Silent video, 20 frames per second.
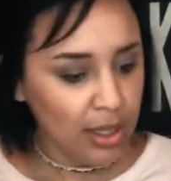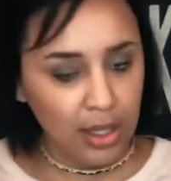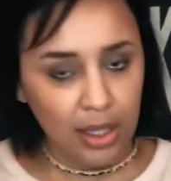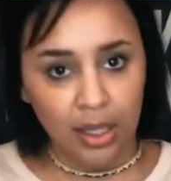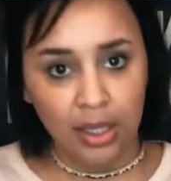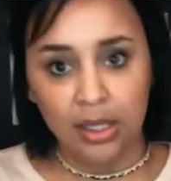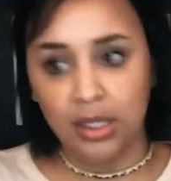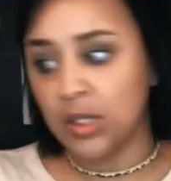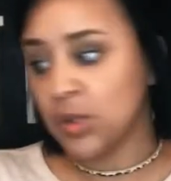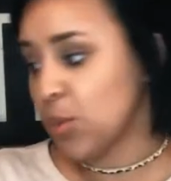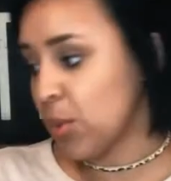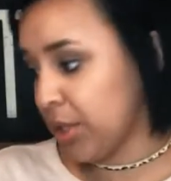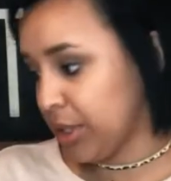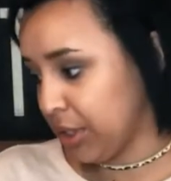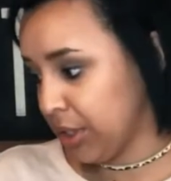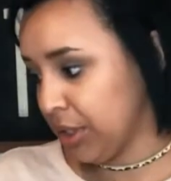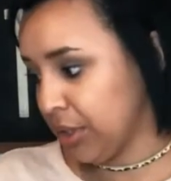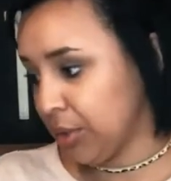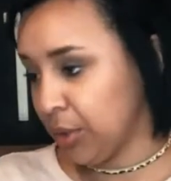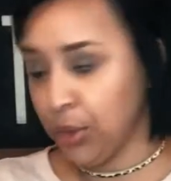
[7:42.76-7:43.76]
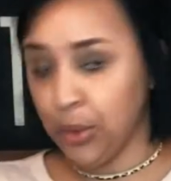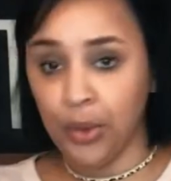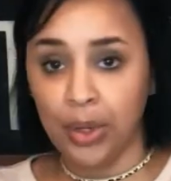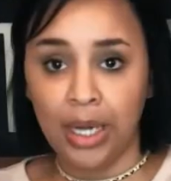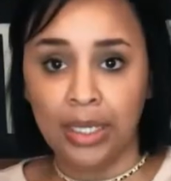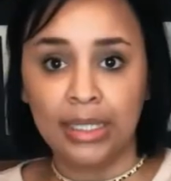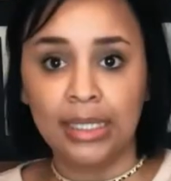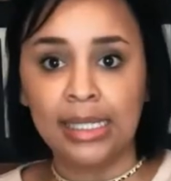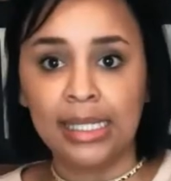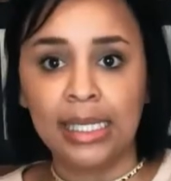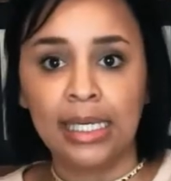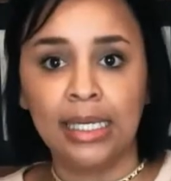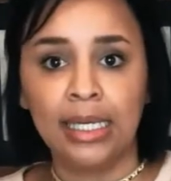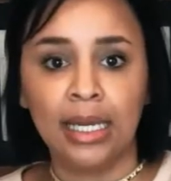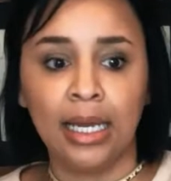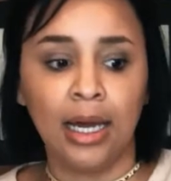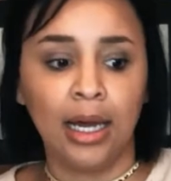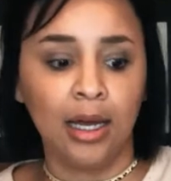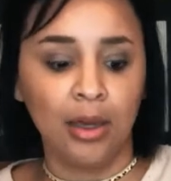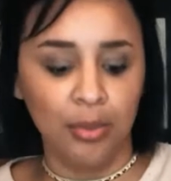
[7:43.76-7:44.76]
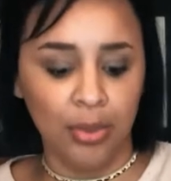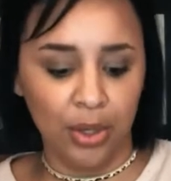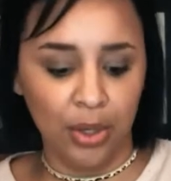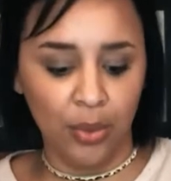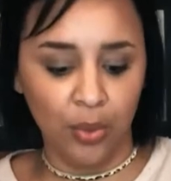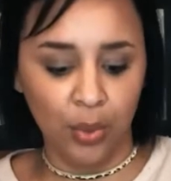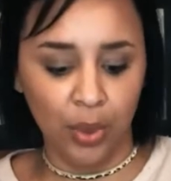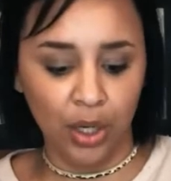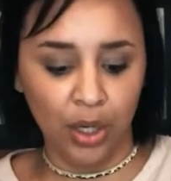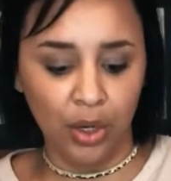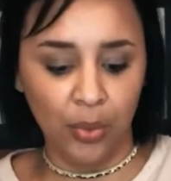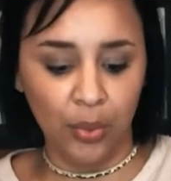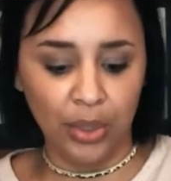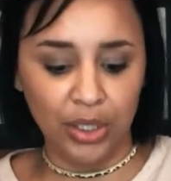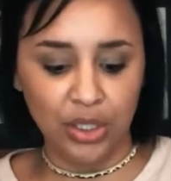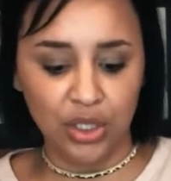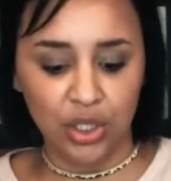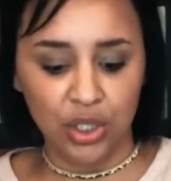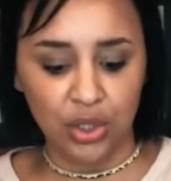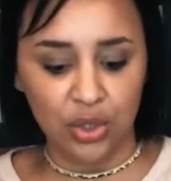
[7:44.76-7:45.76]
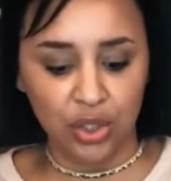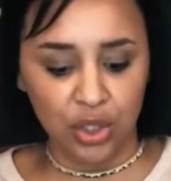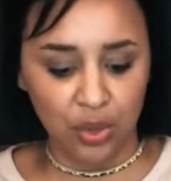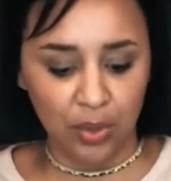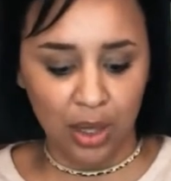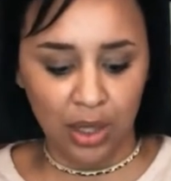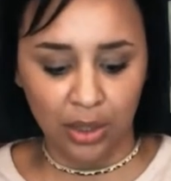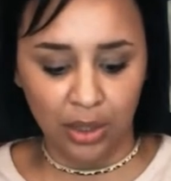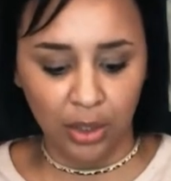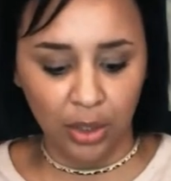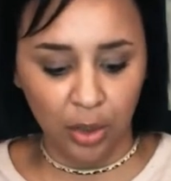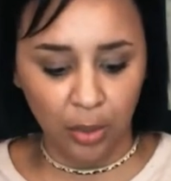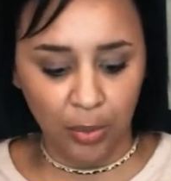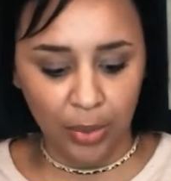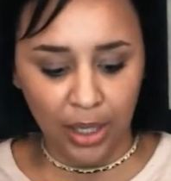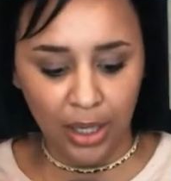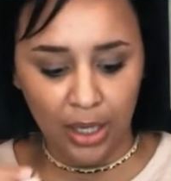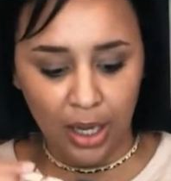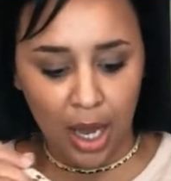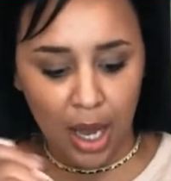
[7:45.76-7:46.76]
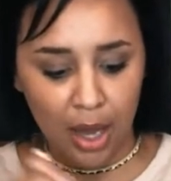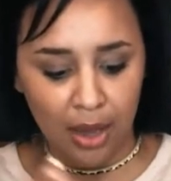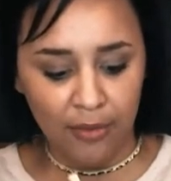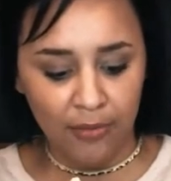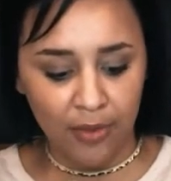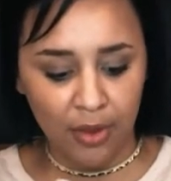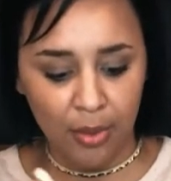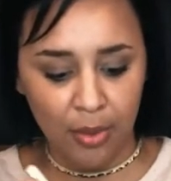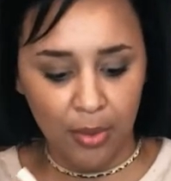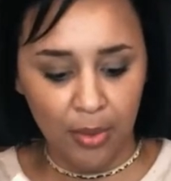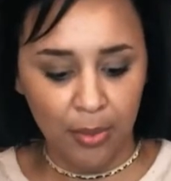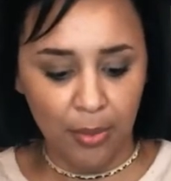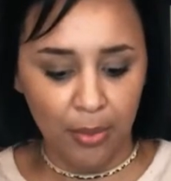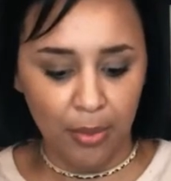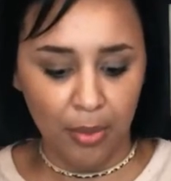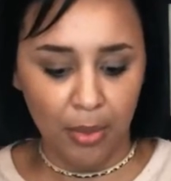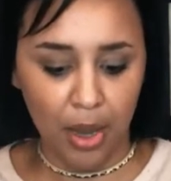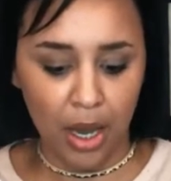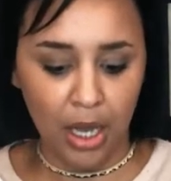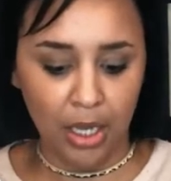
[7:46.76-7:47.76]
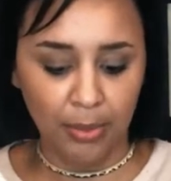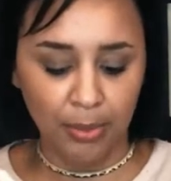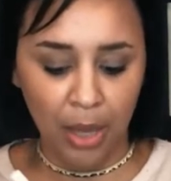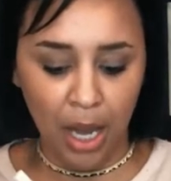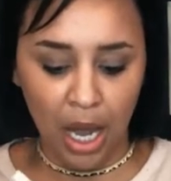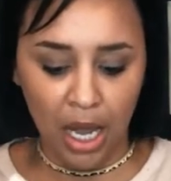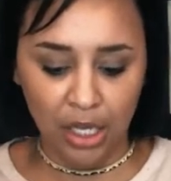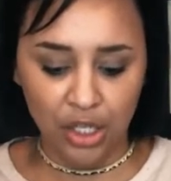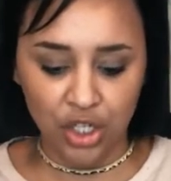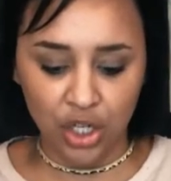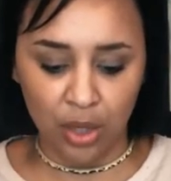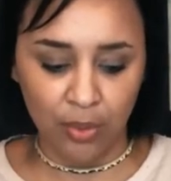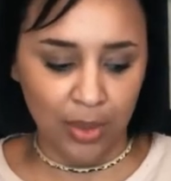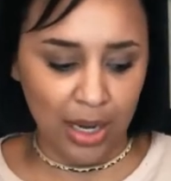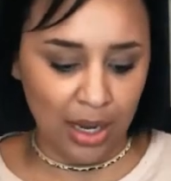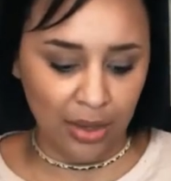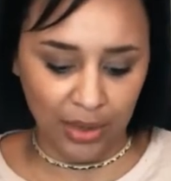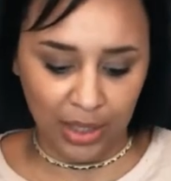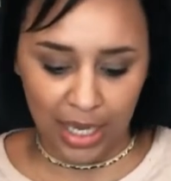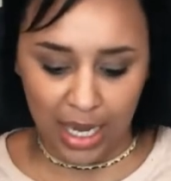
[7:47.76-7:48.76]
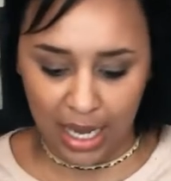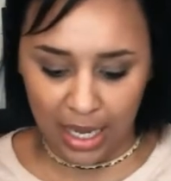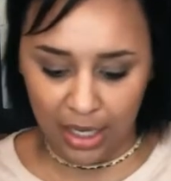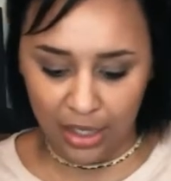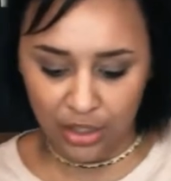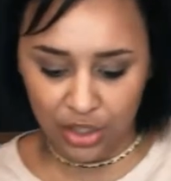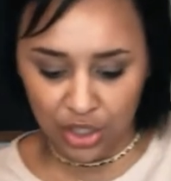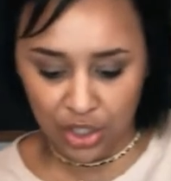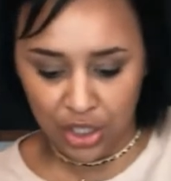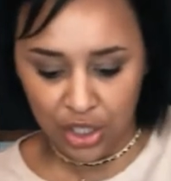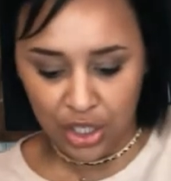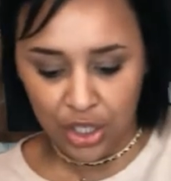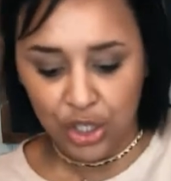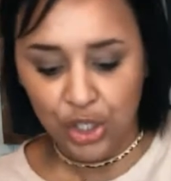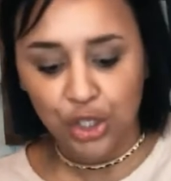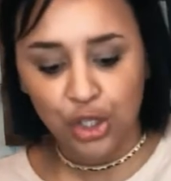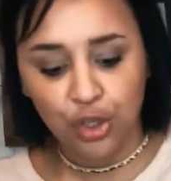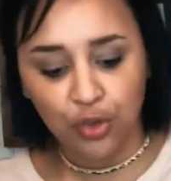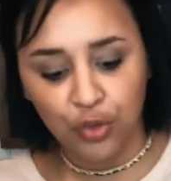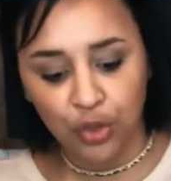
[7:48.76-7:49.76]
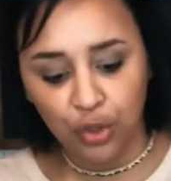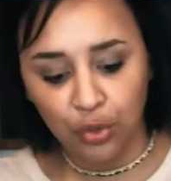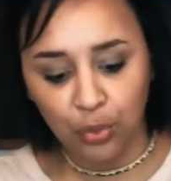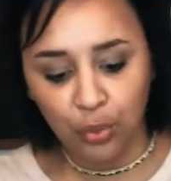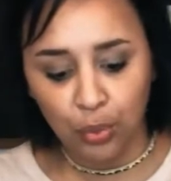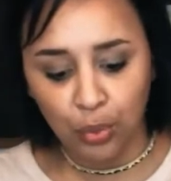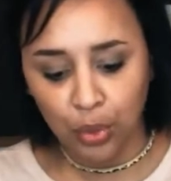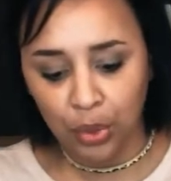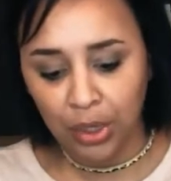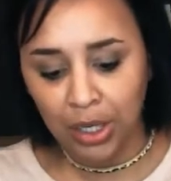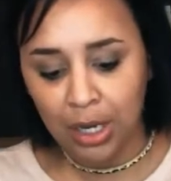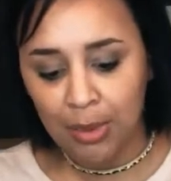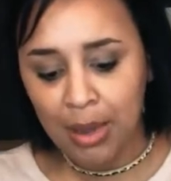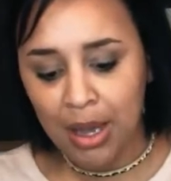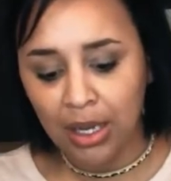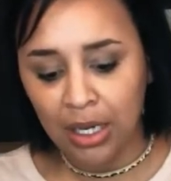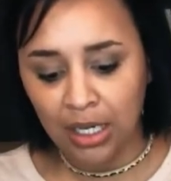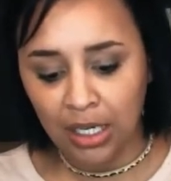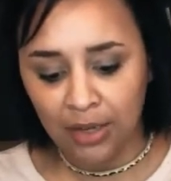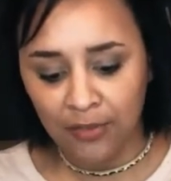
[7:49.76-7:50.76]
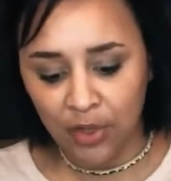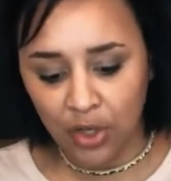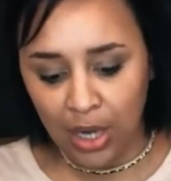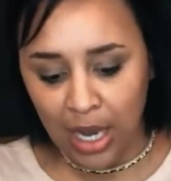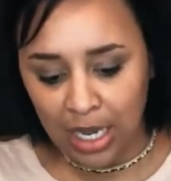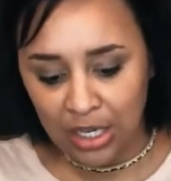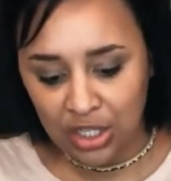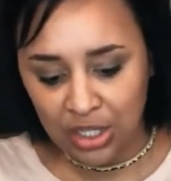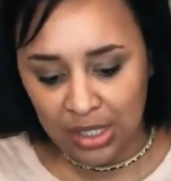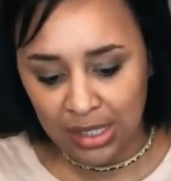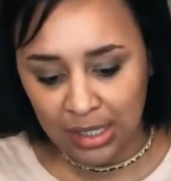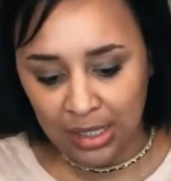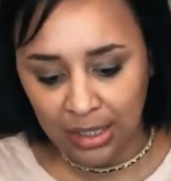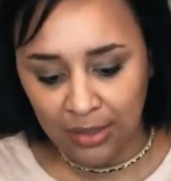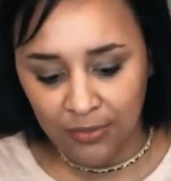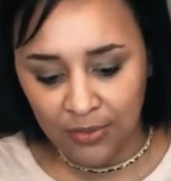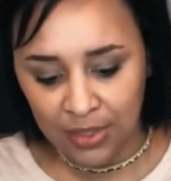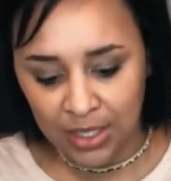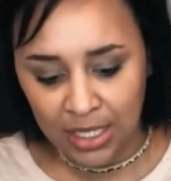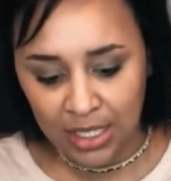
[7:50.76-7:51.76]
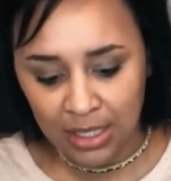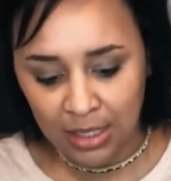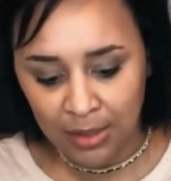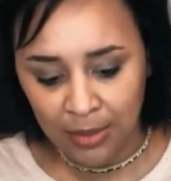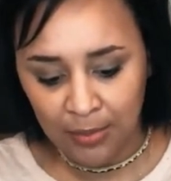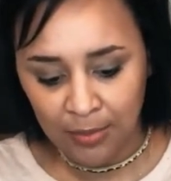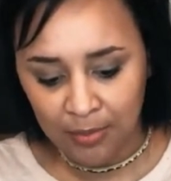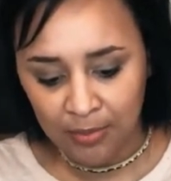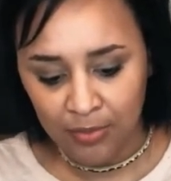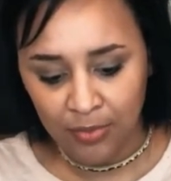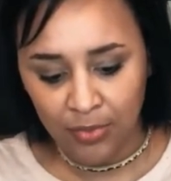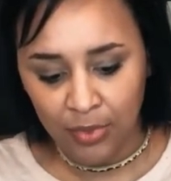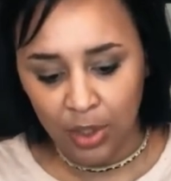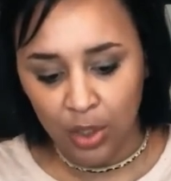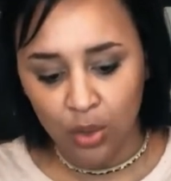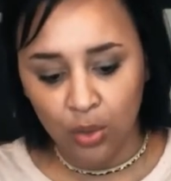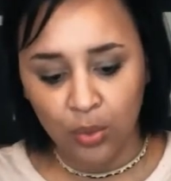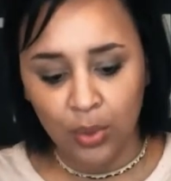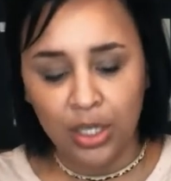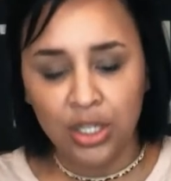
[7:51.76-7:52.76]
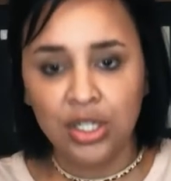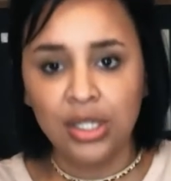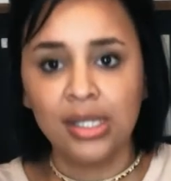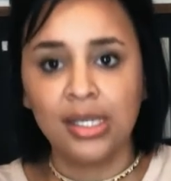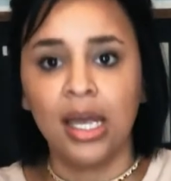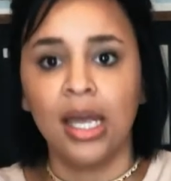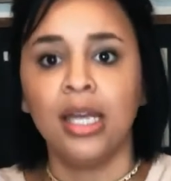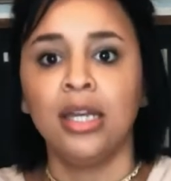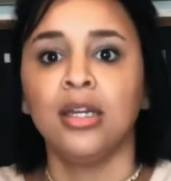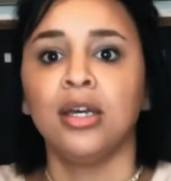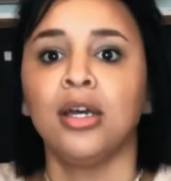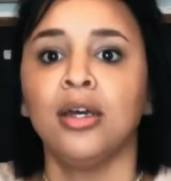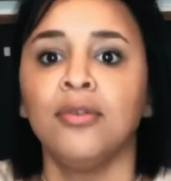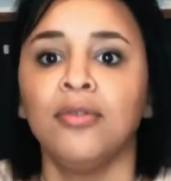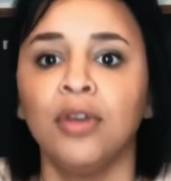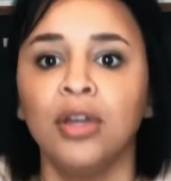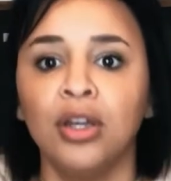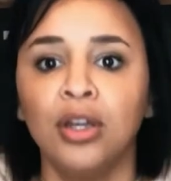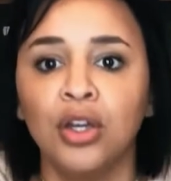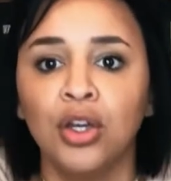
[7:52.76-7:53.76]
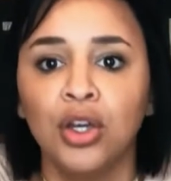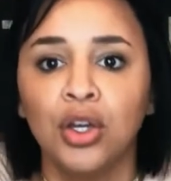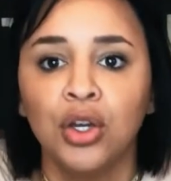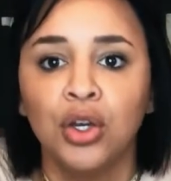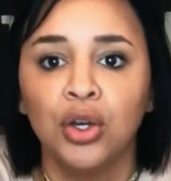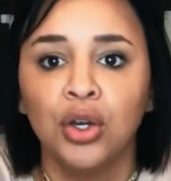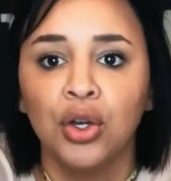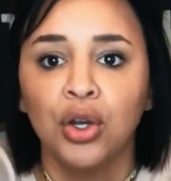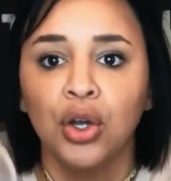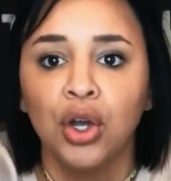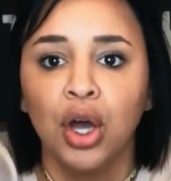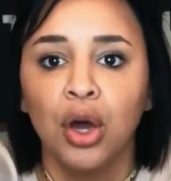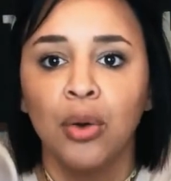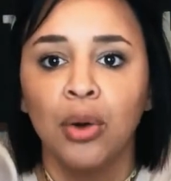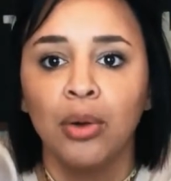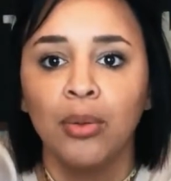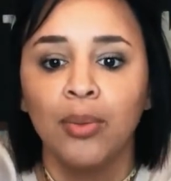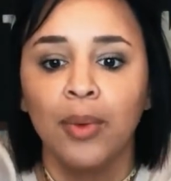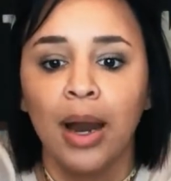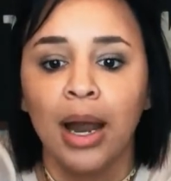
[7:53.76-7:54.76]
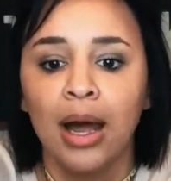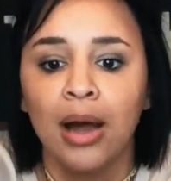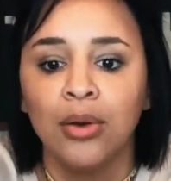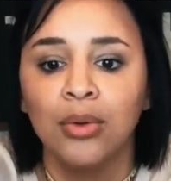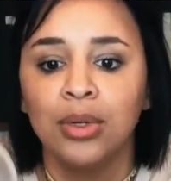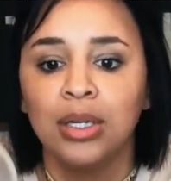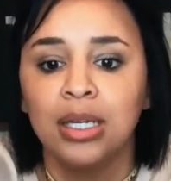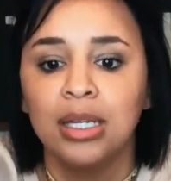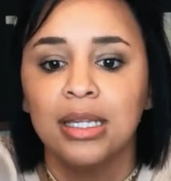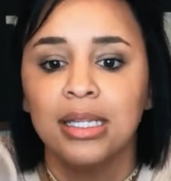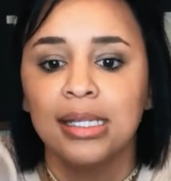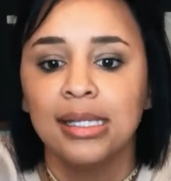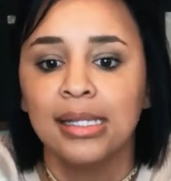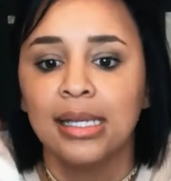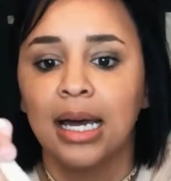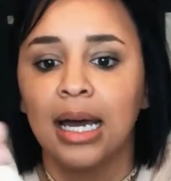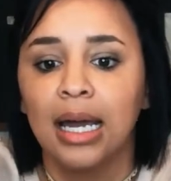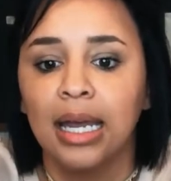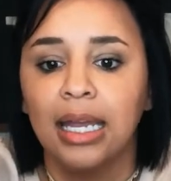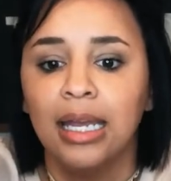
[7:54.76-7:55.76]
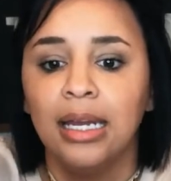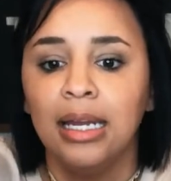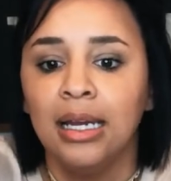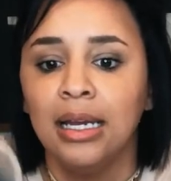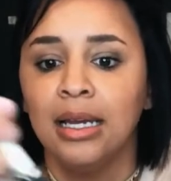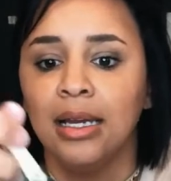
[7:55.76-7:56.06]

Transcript: is while your glue gun is heating up, we're going to do a little bit of Mod Podge around the edge. So if you're worried about any of your edges lifting, we just kind of go around the side.